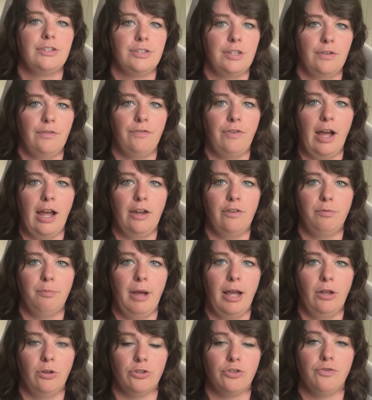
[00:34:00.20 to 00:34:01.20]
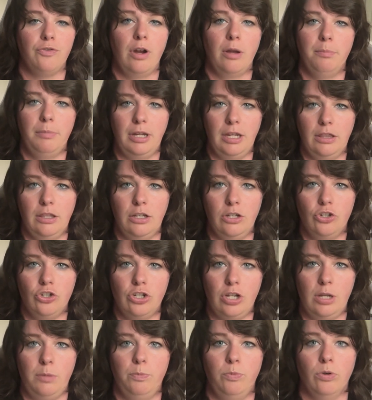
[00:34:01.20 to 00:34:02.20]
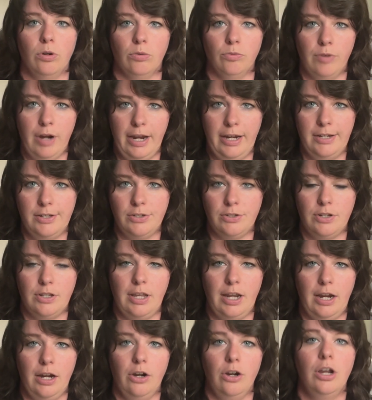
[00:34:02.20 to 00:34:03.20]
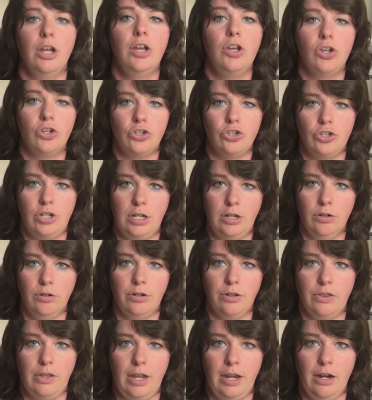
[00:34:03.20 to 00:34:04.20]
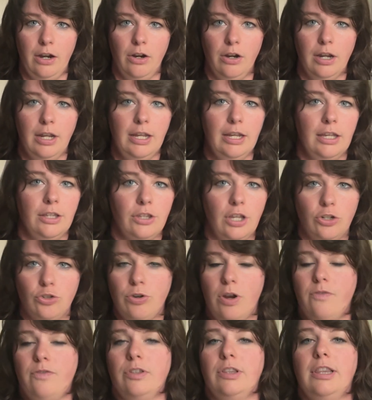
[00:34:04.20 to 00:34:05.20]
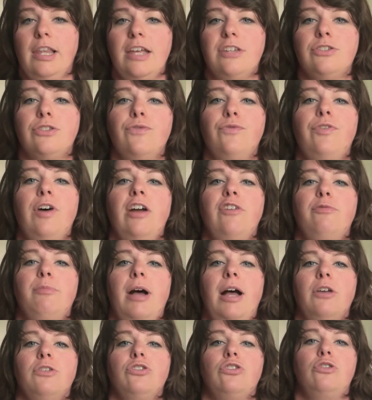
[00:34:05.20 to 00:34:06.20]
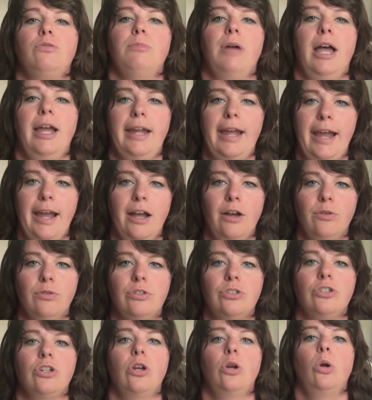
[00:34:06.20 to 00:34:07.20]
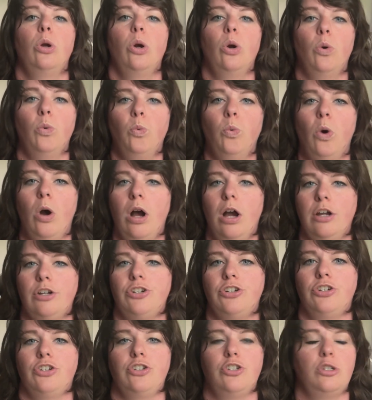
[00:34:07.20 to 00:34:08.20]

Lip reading: than 5 miles from me. These sheep were raised there, sheared there. They traveled less than 5 miles to my house, washed,